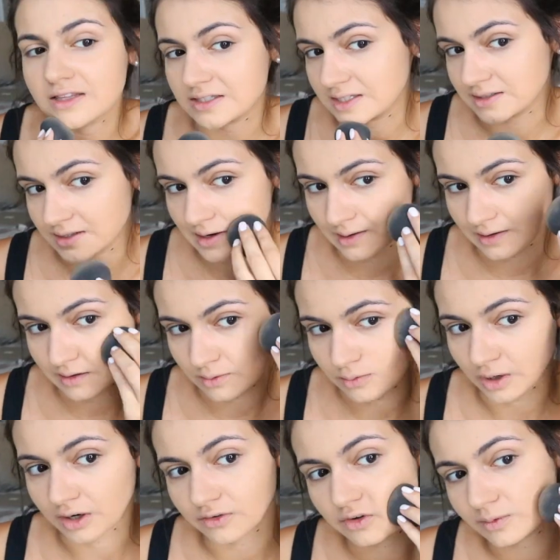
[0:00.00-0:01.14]
this is not gonna
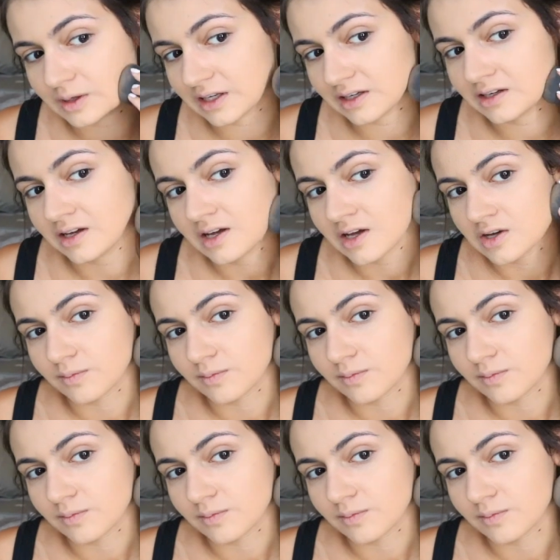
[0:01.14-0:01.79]
work for me.